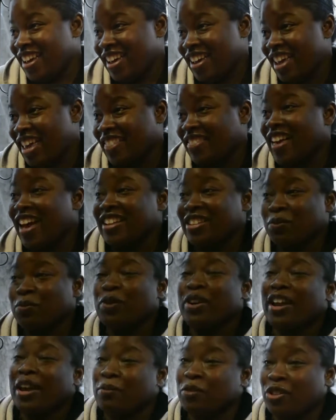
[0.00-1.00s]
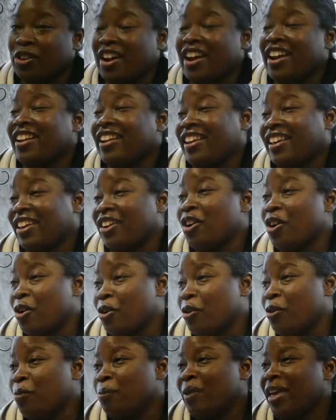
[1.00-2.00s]
And that's when I'm trying to get
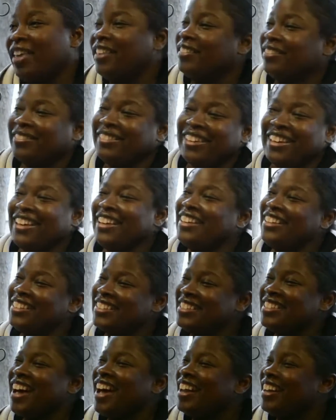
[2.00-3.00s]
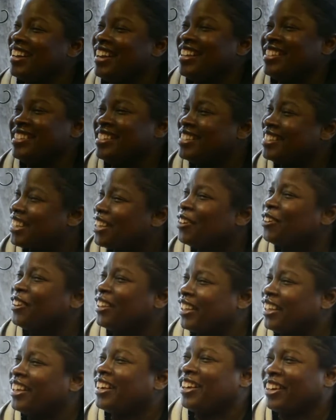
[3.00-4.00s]
home, and it's not
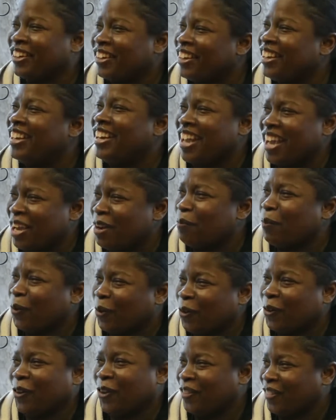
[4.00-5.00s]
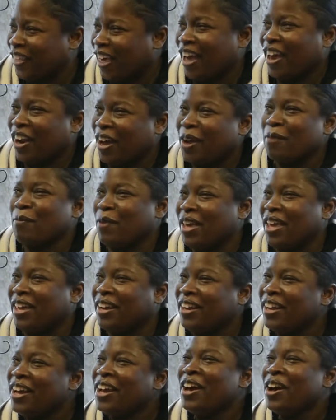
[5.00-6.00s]
necessarily a good neighborhood that I'm in
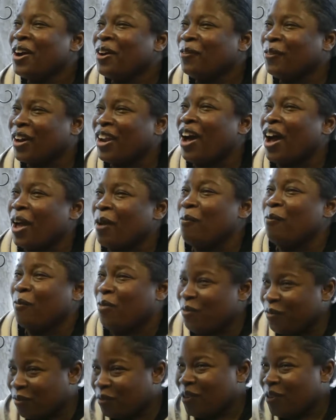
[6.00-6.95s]
when I'm